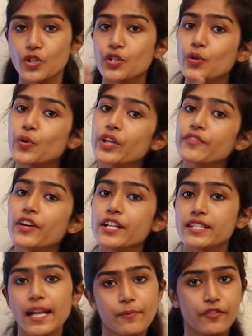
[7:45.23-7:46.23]
So,
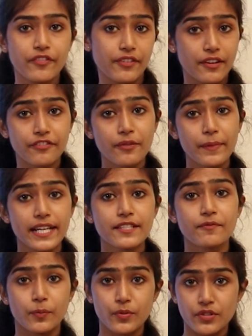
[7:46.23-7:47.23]
universal
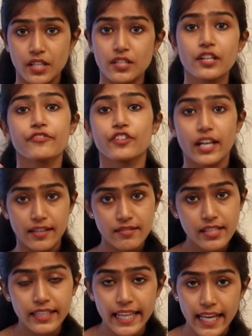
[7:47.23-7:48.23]
affirmative preposition, if you
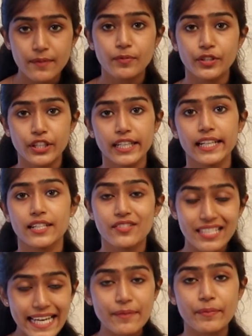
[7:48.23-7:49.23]
consider that particular
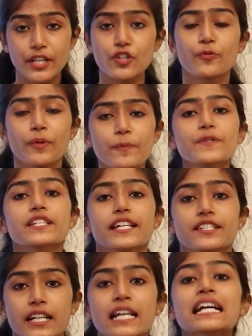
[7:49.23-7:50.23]
statement or
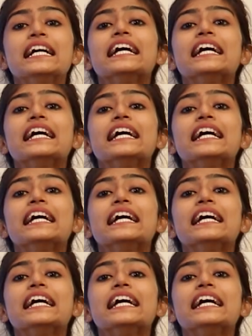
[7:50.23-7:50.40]
preposition,